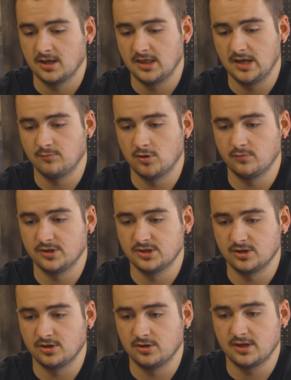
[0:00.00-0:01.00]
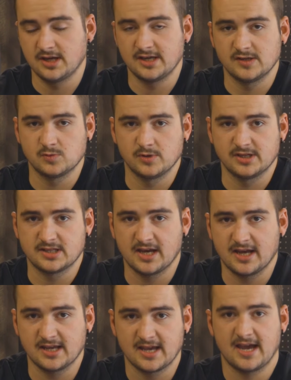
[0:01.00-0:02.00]
Then what we do is we
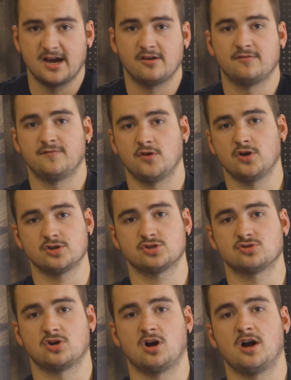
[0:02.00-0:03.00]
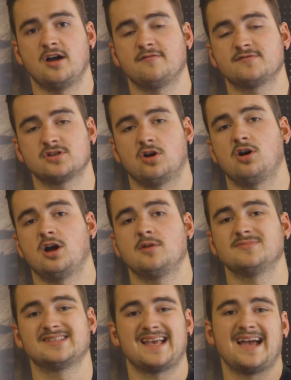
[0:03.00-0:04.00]
take our first drive
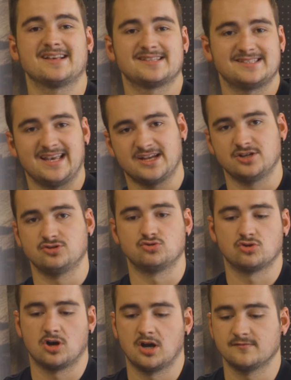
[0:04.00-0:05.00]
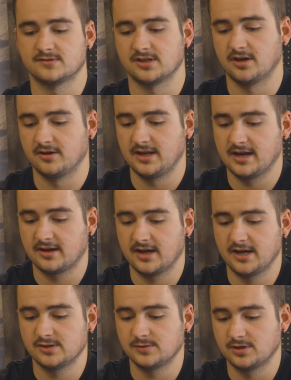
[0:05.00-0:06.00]
times our second drive. So in our
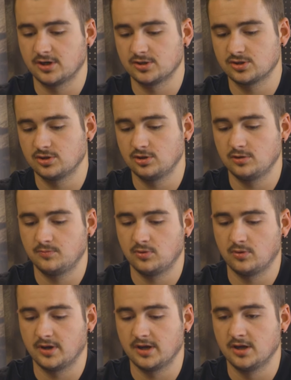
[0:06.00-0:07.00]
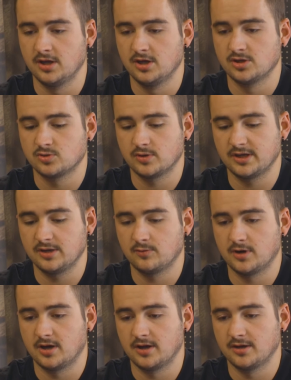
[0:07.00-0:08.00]
case we go
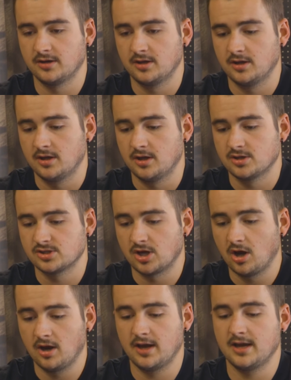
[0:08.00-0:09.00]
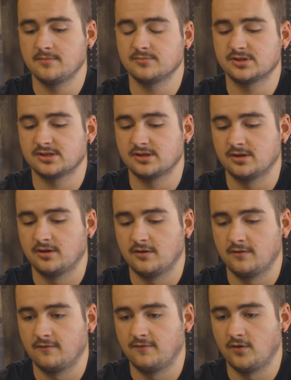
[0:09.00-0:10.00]
2.21 times
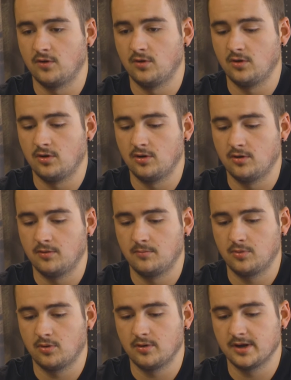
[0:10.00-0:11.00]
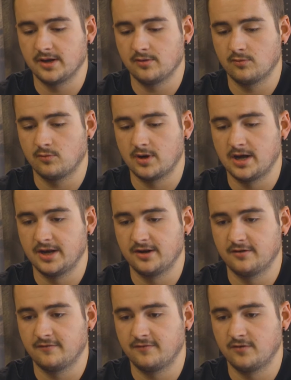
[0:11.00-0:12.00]

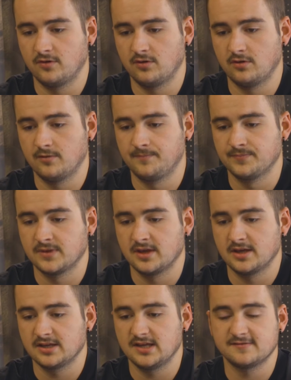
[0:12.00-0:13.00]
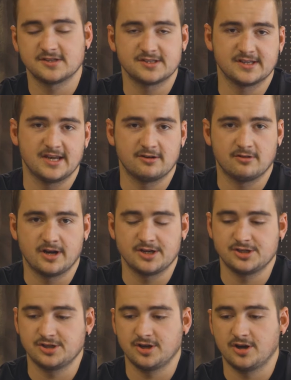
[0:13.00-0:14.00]
4.14 gives us a gear
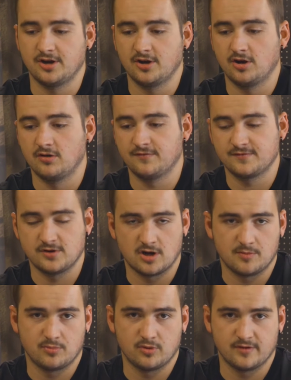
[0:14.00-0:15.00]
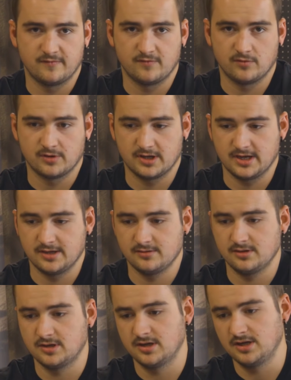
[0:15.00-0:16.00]
ratio of
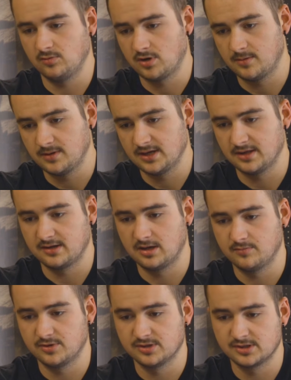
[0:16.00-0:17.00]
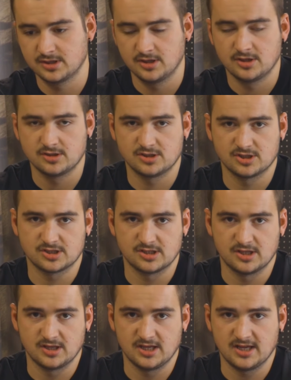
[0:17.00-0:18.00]
9.14. You don't need to worry about the other numbers.
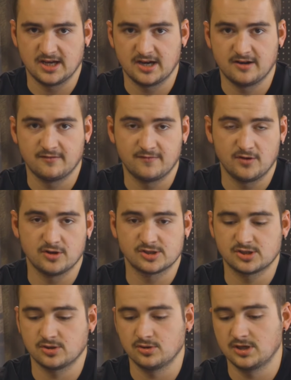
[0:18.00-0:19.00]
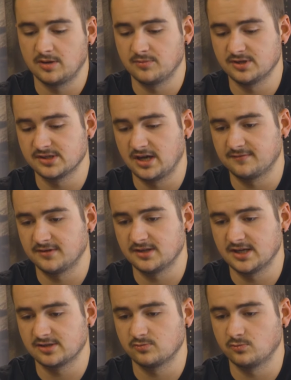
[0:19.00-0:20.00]
Just the first two numbers after
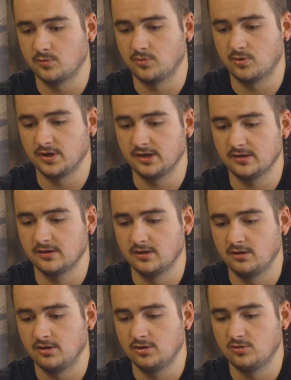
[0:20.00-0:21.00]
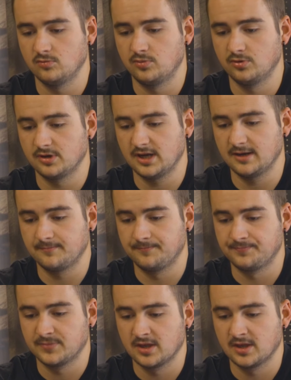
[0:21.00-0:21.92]
the decimal point you'll put in.